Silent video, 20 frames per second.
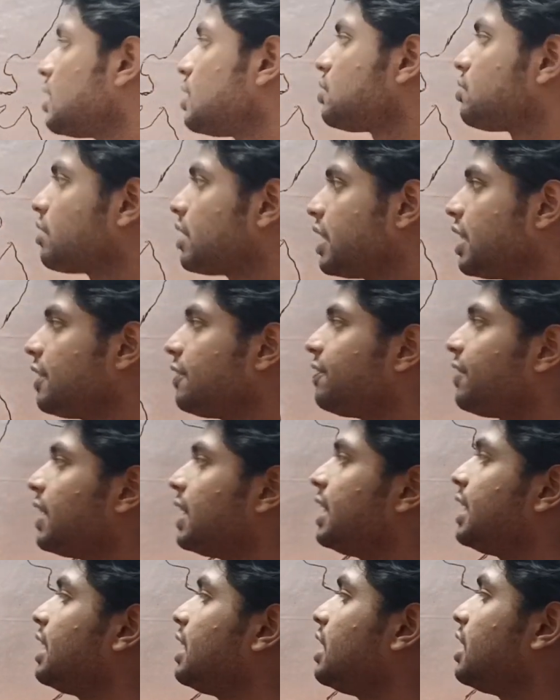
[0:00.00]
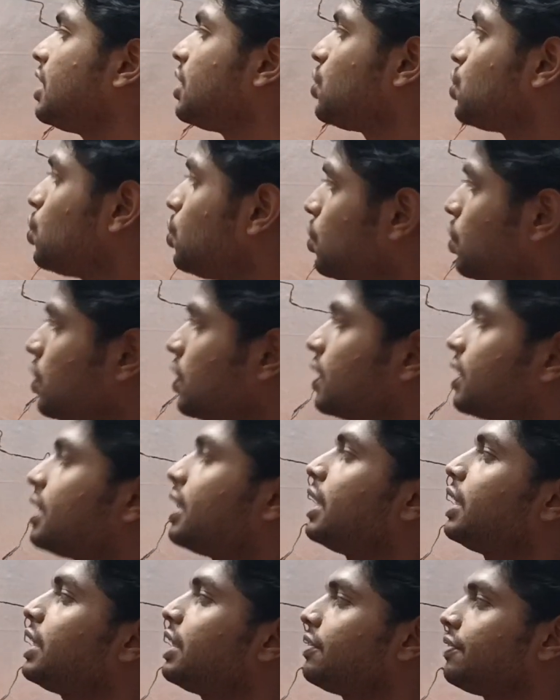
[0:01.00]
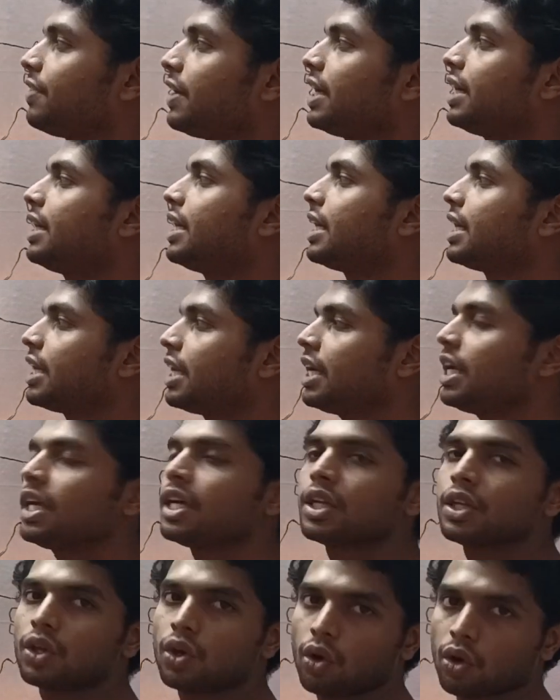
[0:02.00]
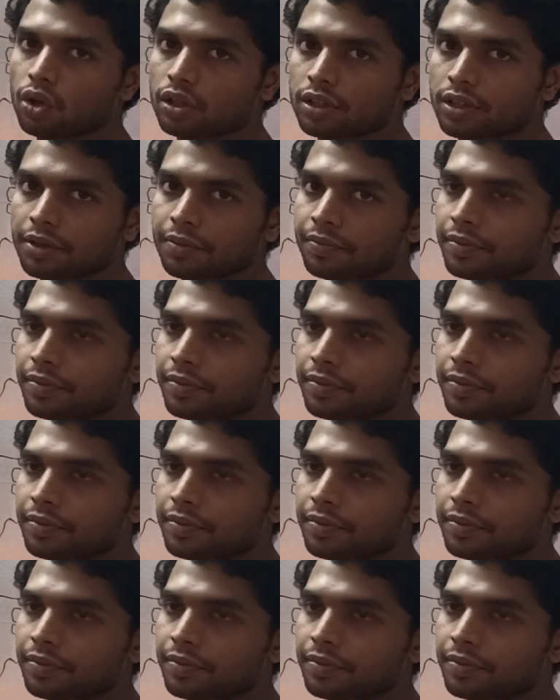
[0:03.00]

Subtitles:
25 degree to 35 degree north.